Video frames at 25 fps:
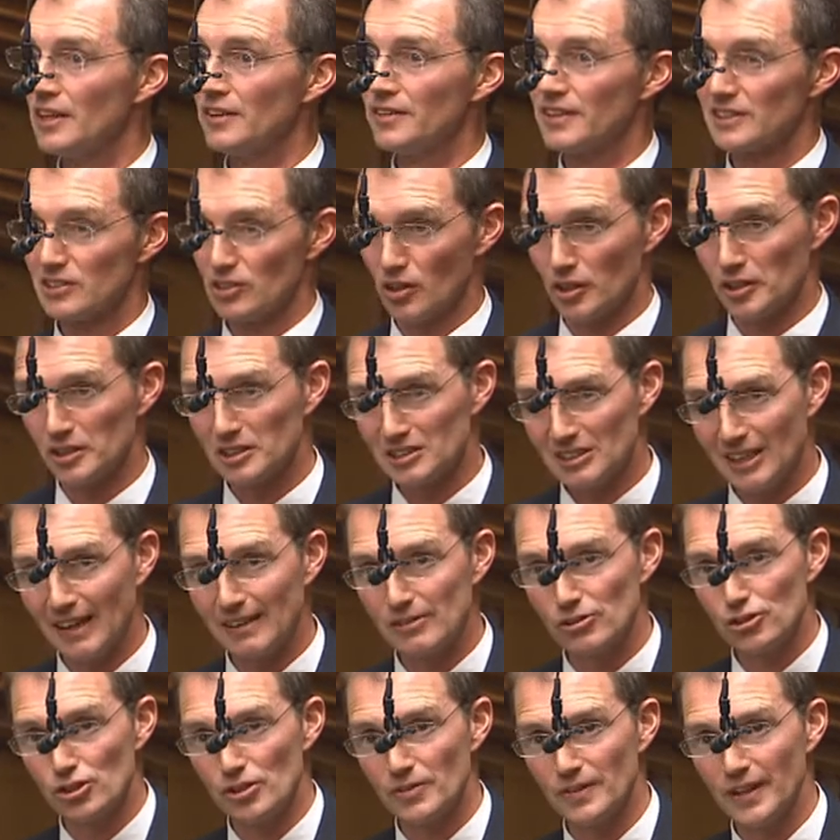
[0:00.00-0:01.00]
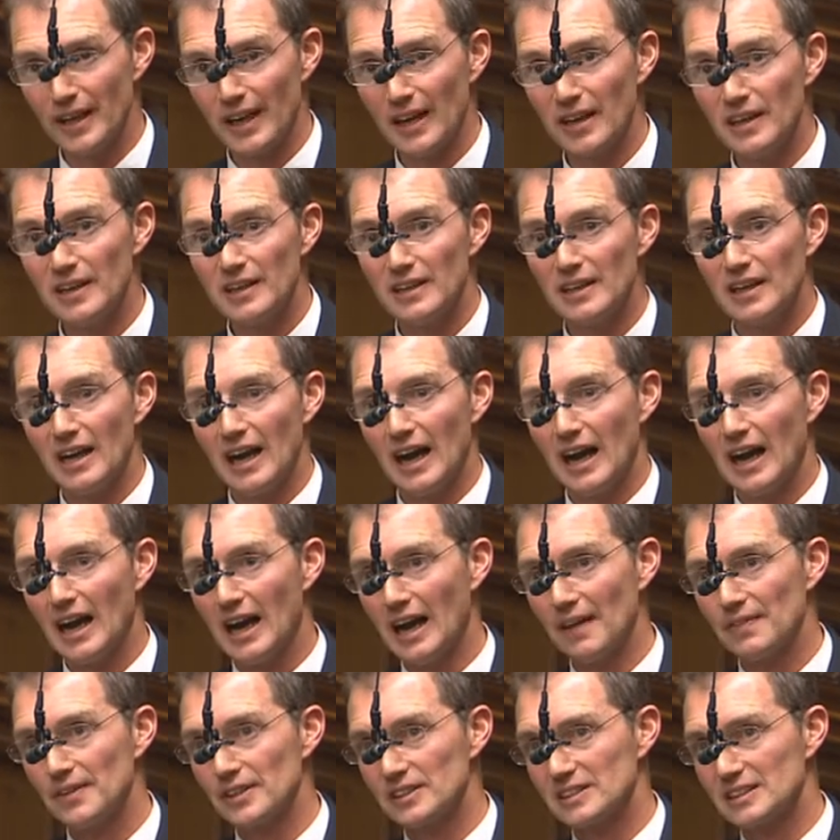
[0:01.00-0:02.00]
There's a lot of tension there,
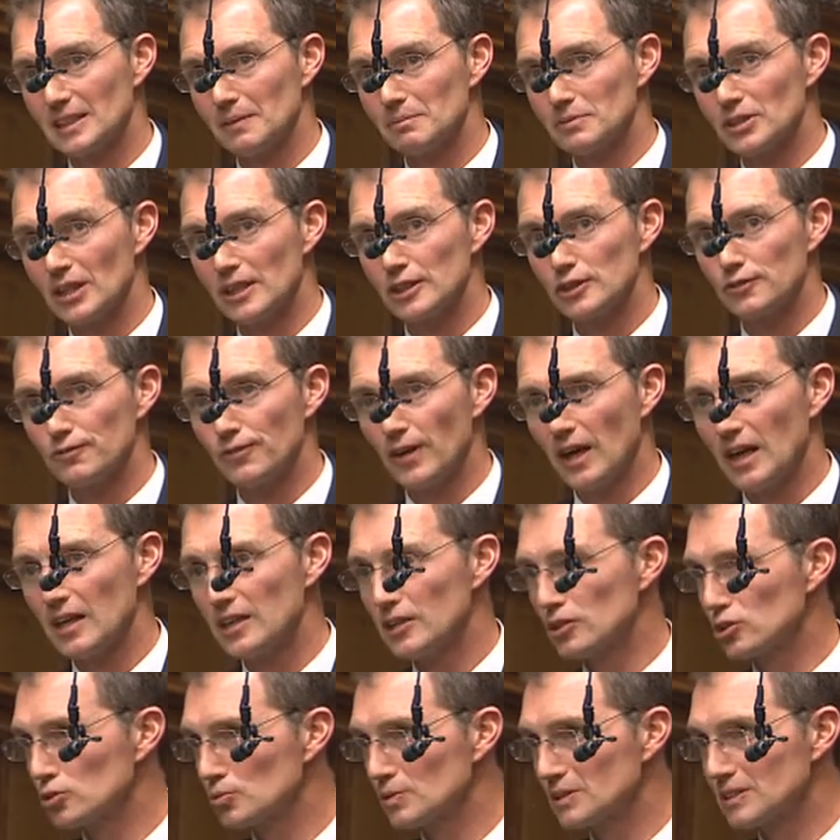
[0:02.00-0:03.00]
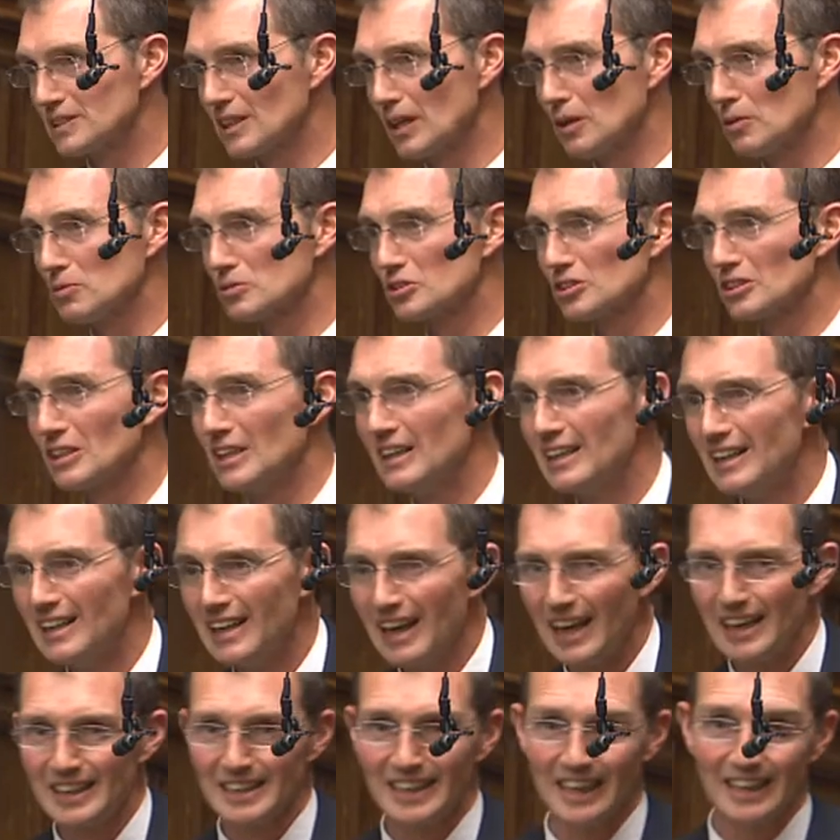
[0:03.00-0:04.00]
and that sometimes violence results.
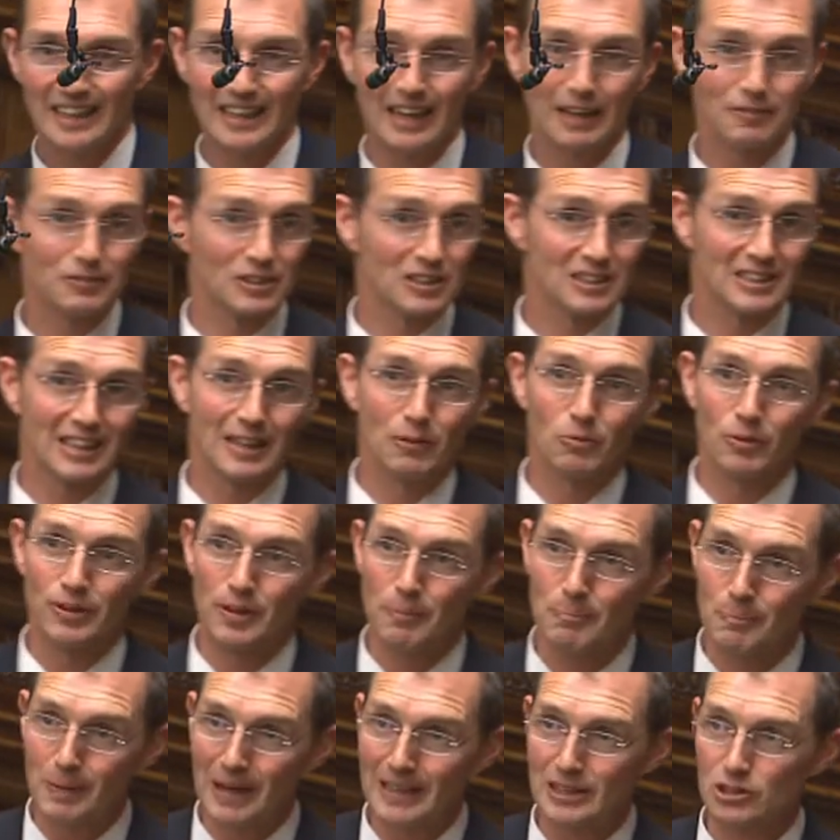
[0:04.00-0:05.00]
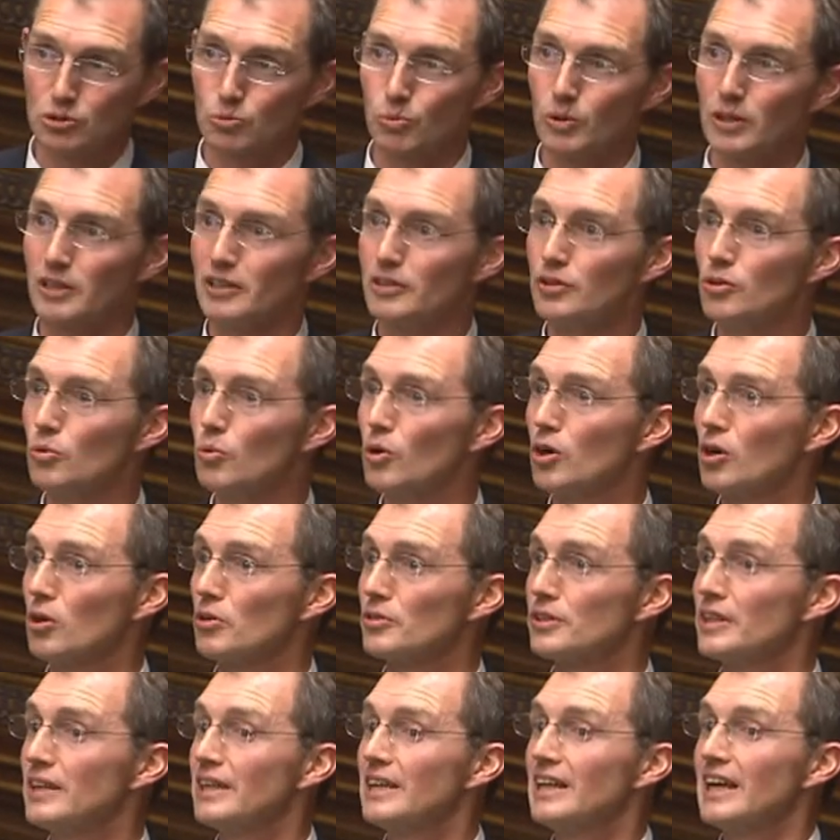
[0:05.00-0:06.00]
And again, I have to say, with the best will in the
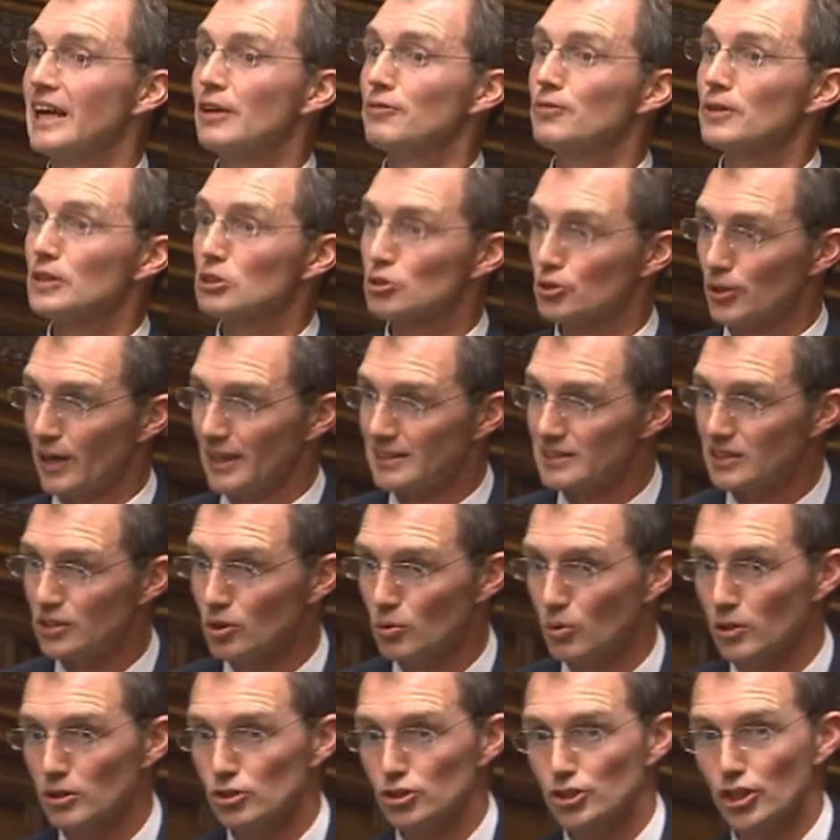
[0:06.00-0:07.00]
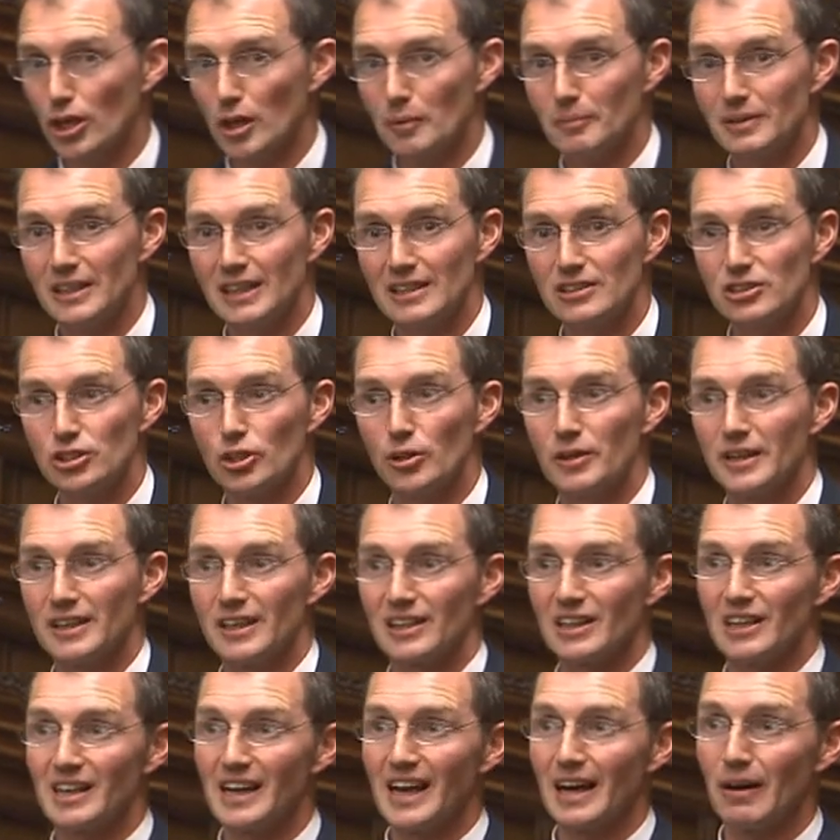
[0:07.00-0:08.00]
world, if we try to do what Germany are doing
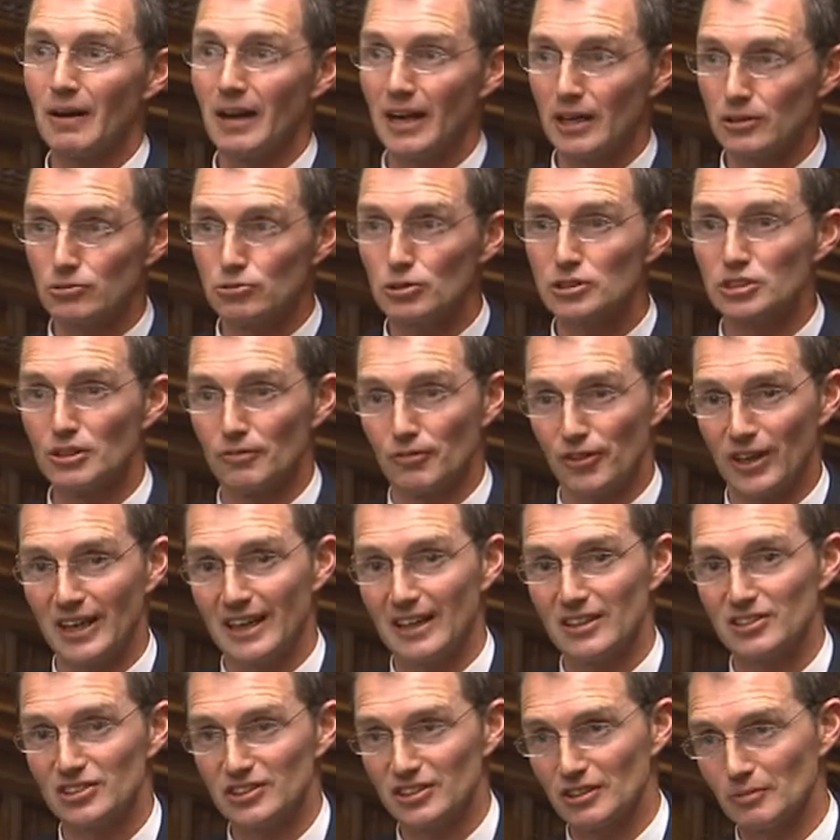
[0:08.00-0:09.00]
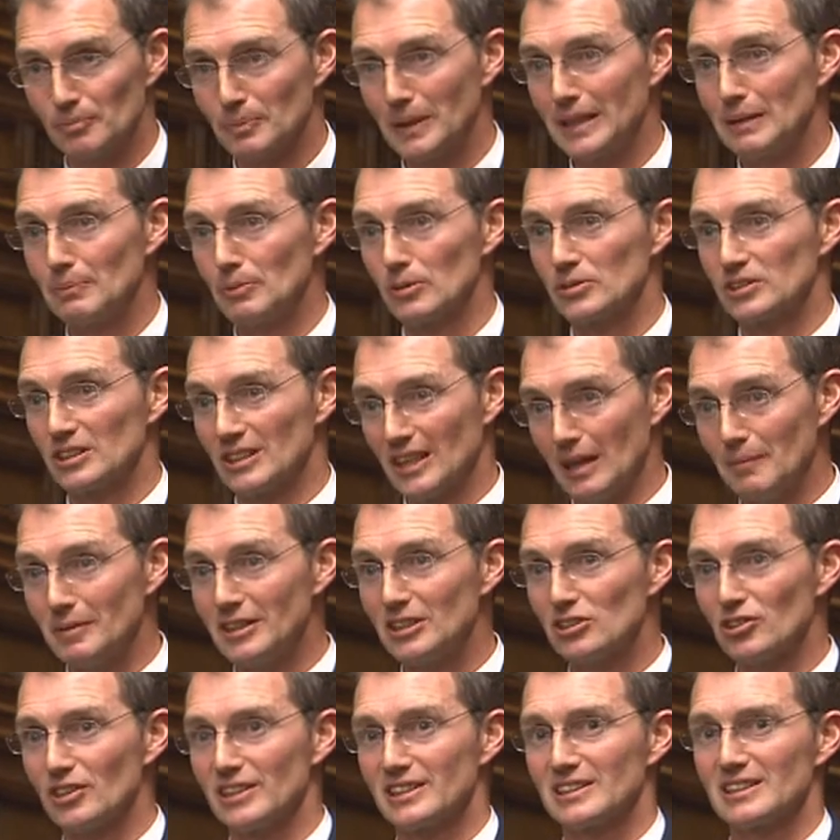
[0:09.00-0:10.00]
and allow hundreds of thousands of people to come
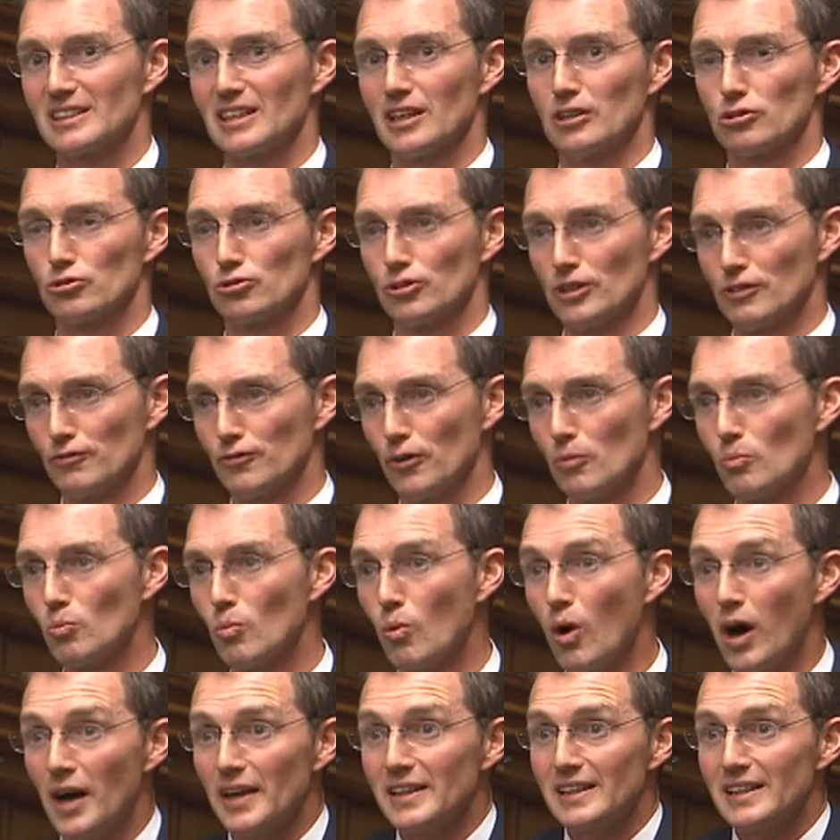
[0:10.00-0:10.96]
into this country from